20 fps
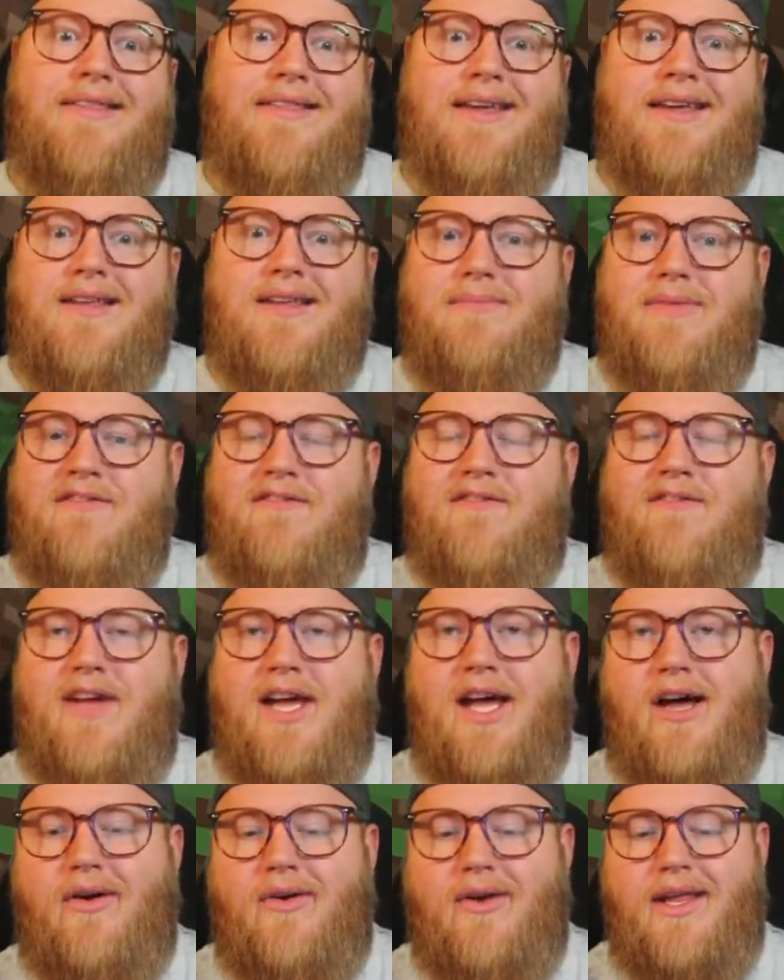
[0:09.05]
they can be
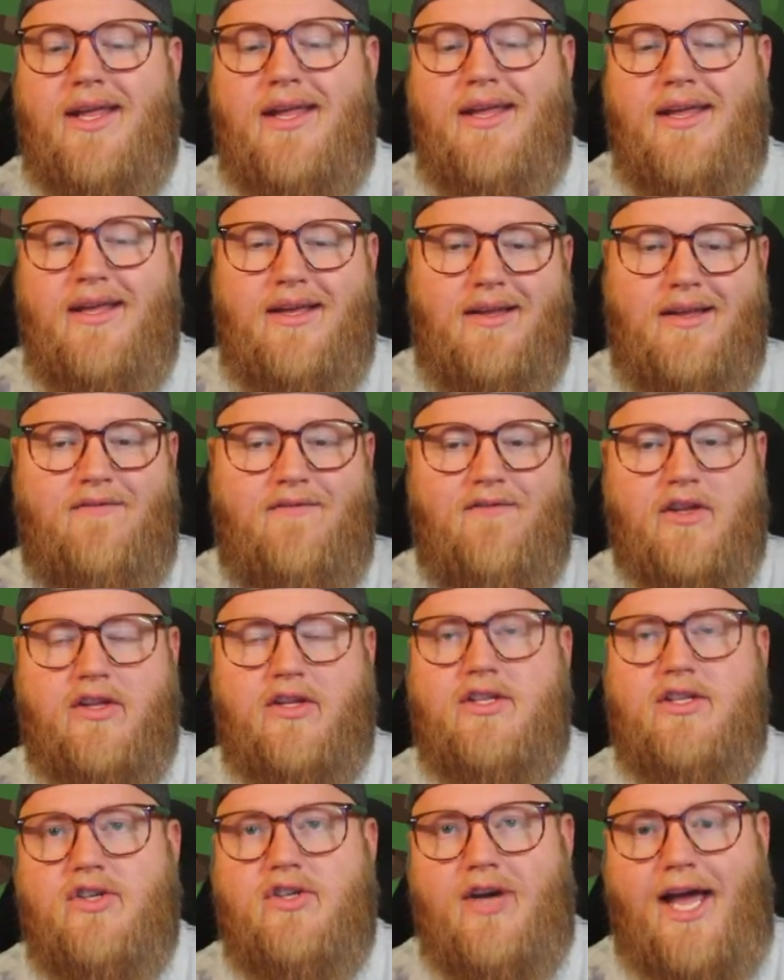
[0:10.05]
found in
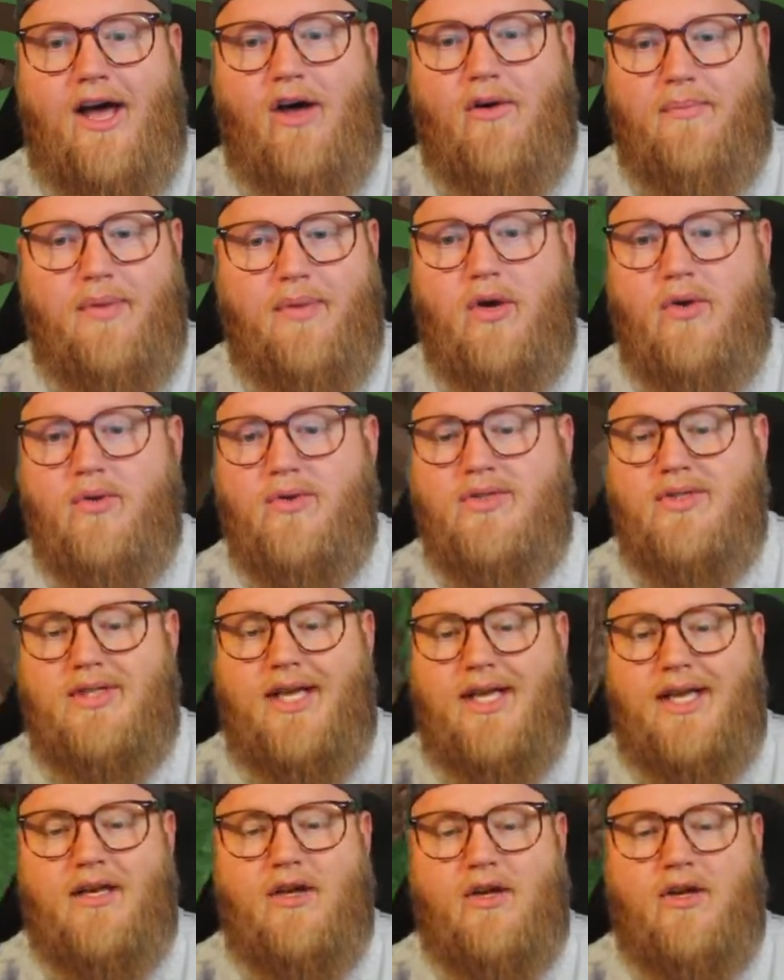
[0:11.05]
villager outposts
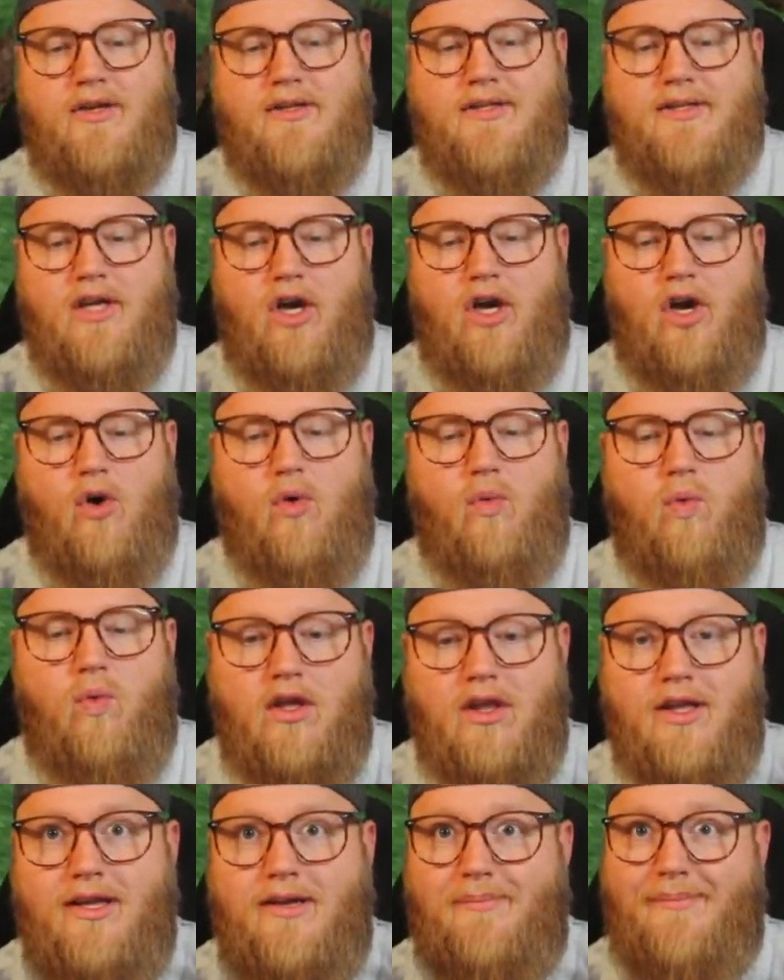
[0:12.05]
and also
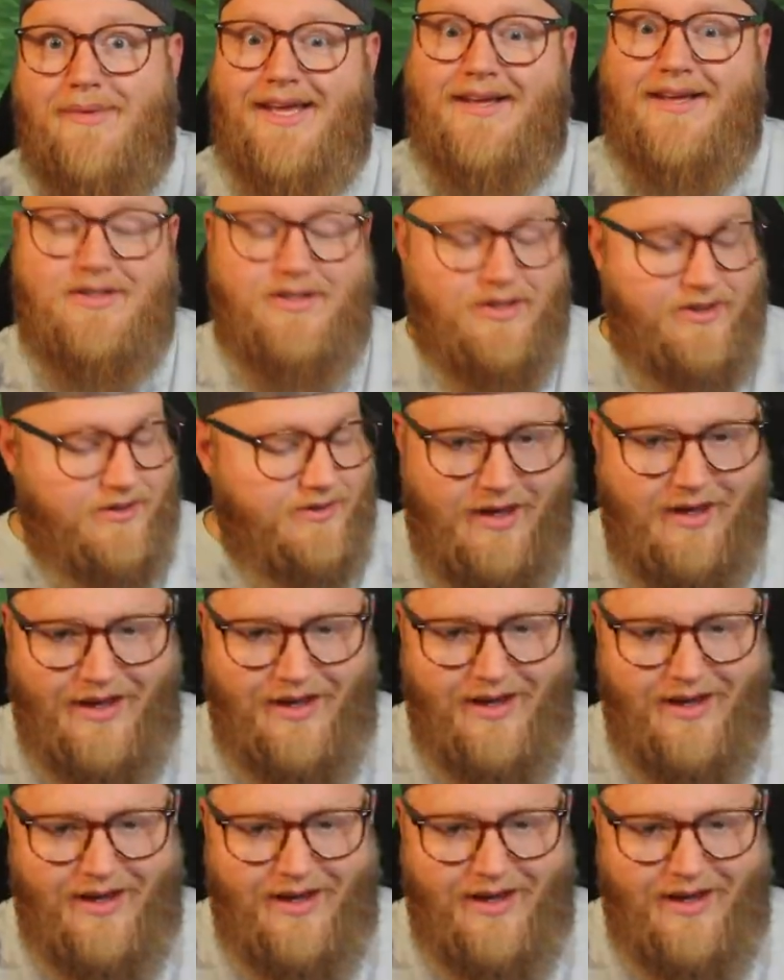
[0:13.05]
woodland mansions.